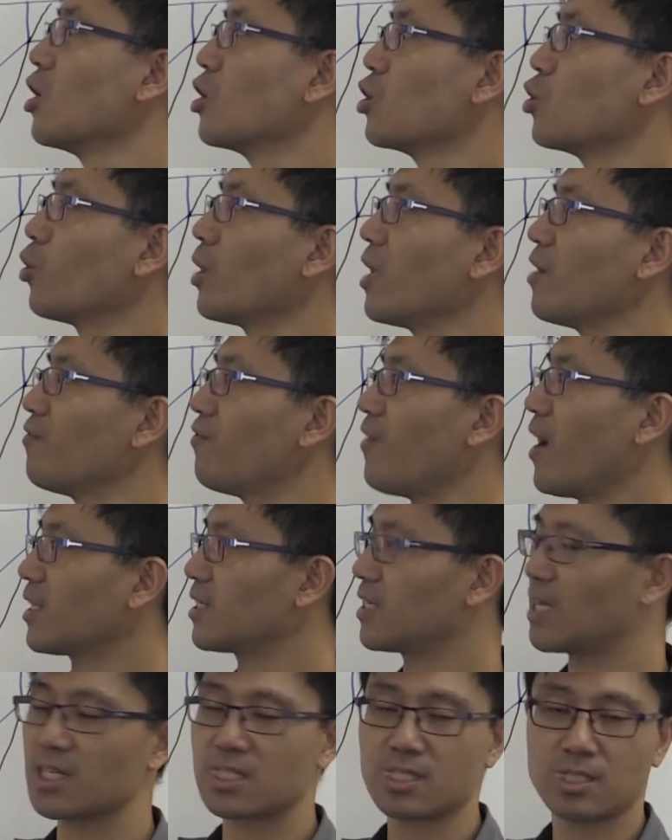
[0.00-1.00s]
you'll in
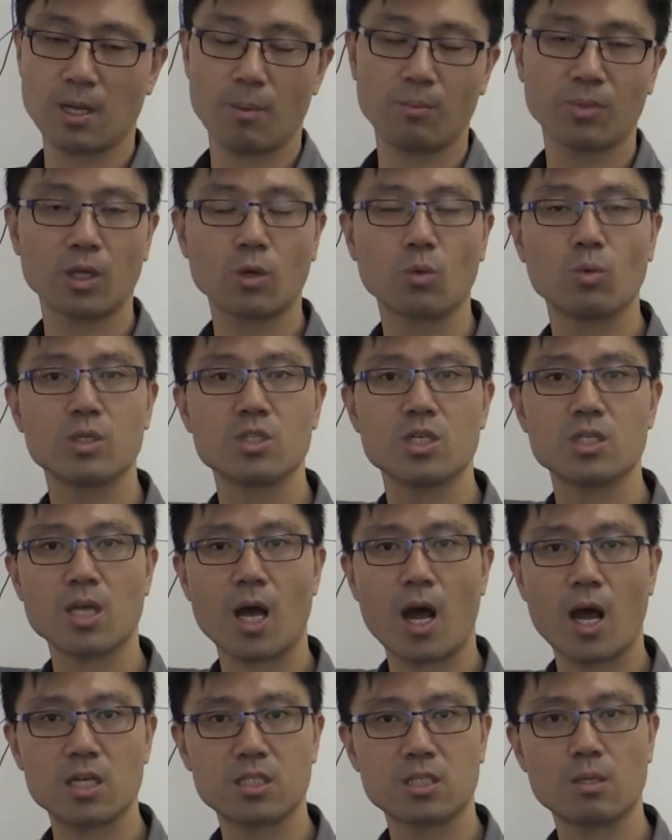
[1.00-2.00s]
fact get something which is
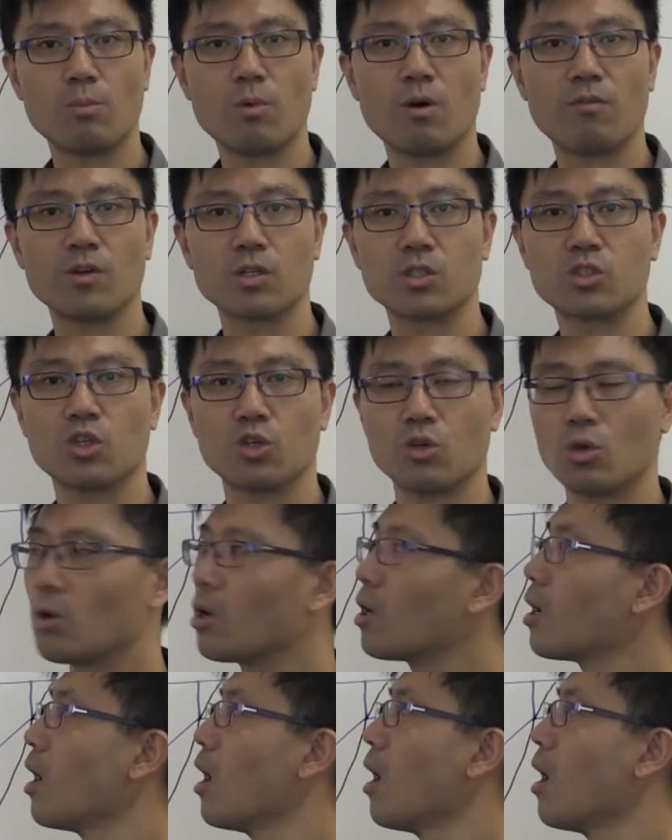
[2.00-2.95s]
isomorphic to